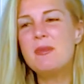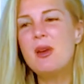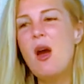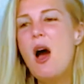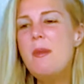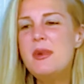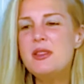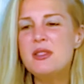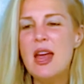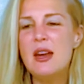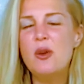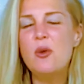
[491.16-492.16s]
calmness
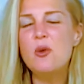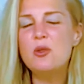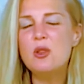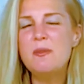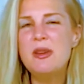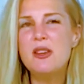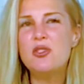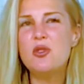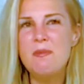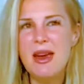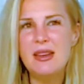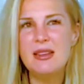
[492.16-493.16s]
can also be a
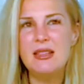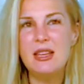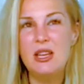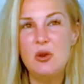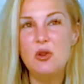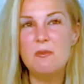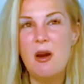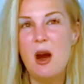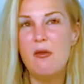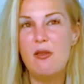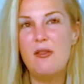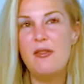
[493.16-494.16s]
tremendously huge,
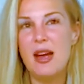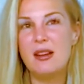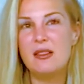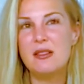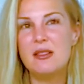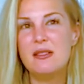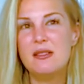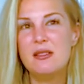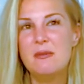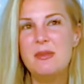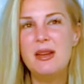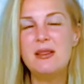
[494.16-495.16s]
powerful factor.
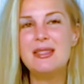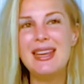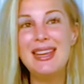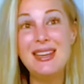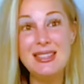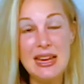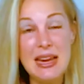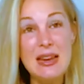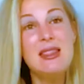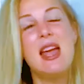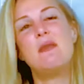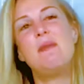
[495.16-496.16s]
Because it is
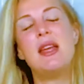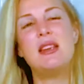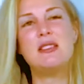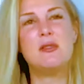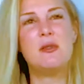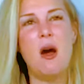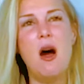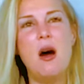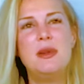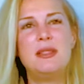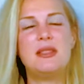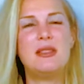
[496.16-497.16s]
in that place of
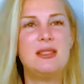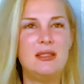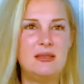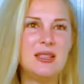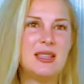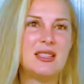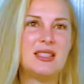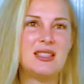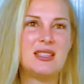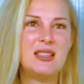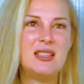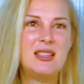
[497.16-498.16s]
calmness and
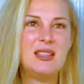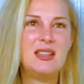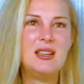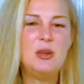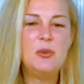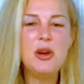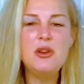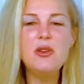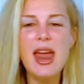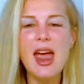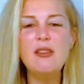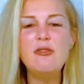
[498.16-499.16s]
stillness where you
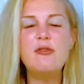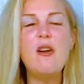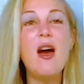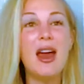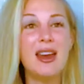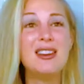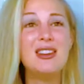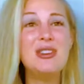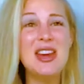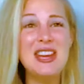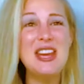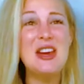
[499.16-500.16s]
can find your
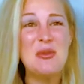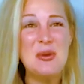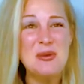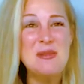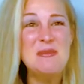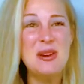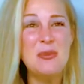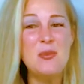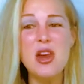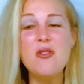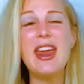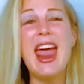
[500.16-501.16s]
inner equilibrium, where
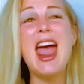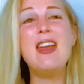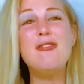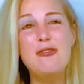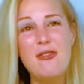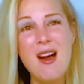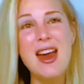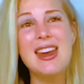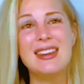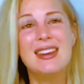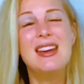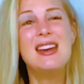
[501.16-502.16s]
you can
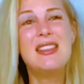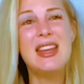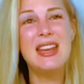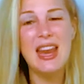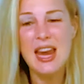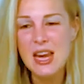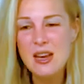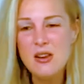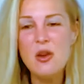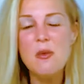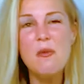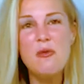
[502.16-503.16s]
find that
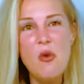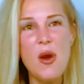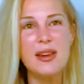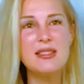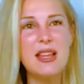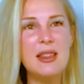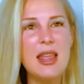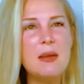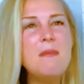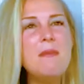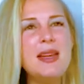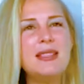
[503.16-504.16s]
inner voice, that
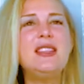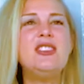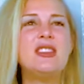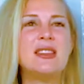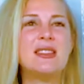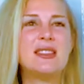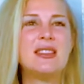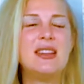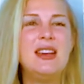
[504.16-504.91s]
messages